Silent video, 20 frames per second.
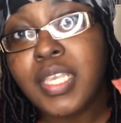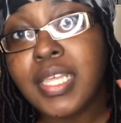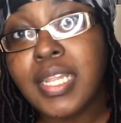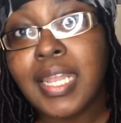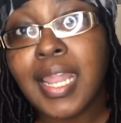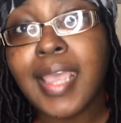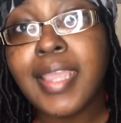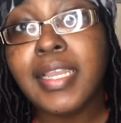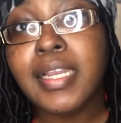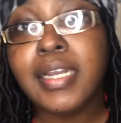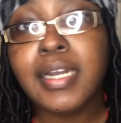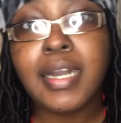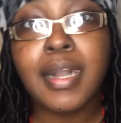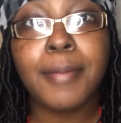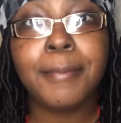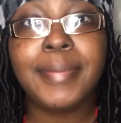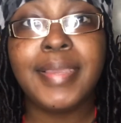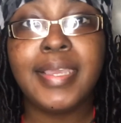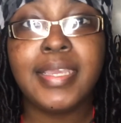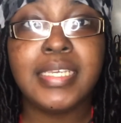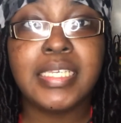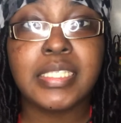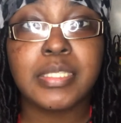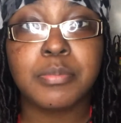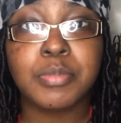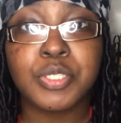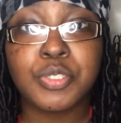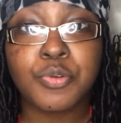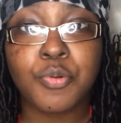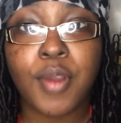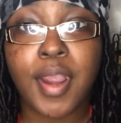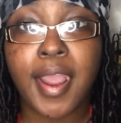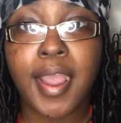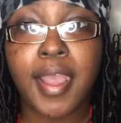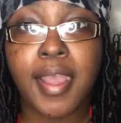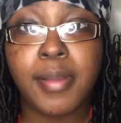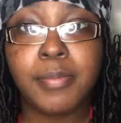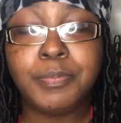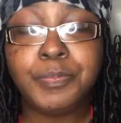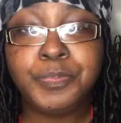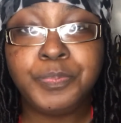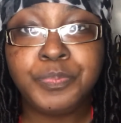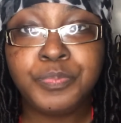Like, comment, and subscribe.